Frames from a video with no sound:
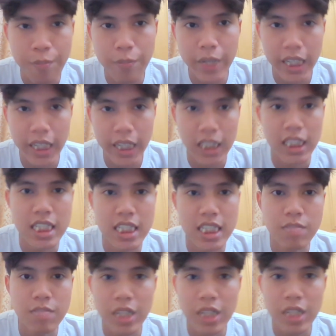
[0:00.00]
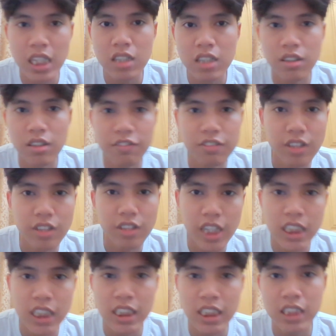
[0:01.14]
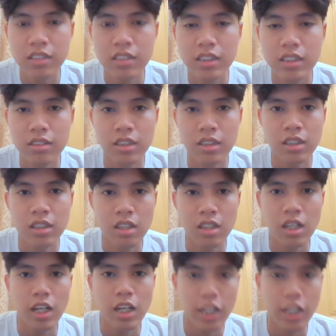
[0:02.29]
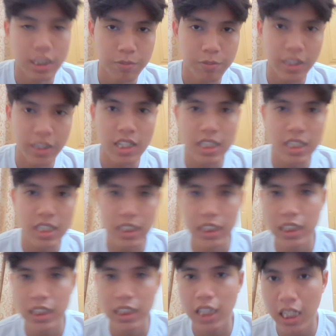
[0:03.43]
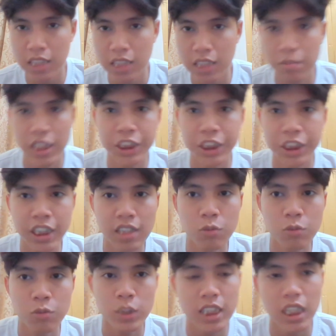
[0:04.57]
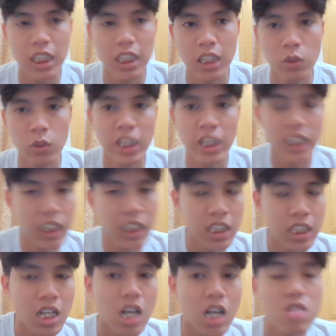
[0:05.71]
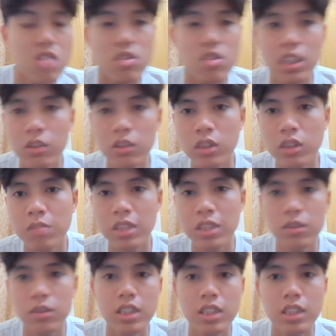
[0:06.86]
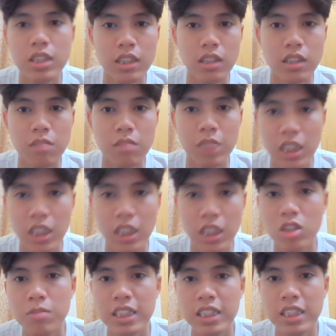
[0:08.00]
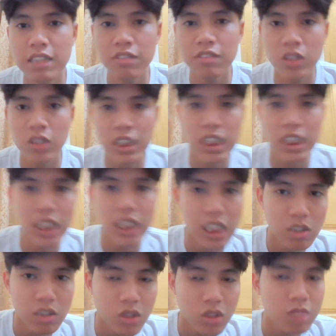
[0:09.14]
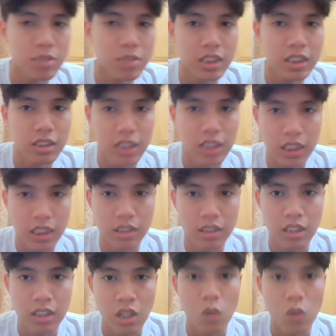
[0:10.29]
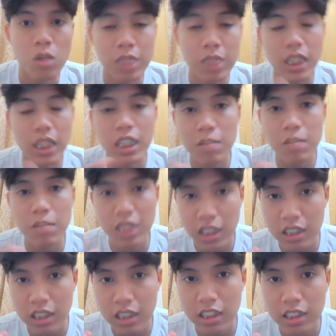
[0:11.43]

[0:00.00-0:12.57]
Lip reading: Prayer is the pillar of religion explained as in the hadith by Syekh Abu Ishaq Al-Huwainy, "As-salatu imaduddin, man aqamaha faqad aqamaddin, wa man hadamaha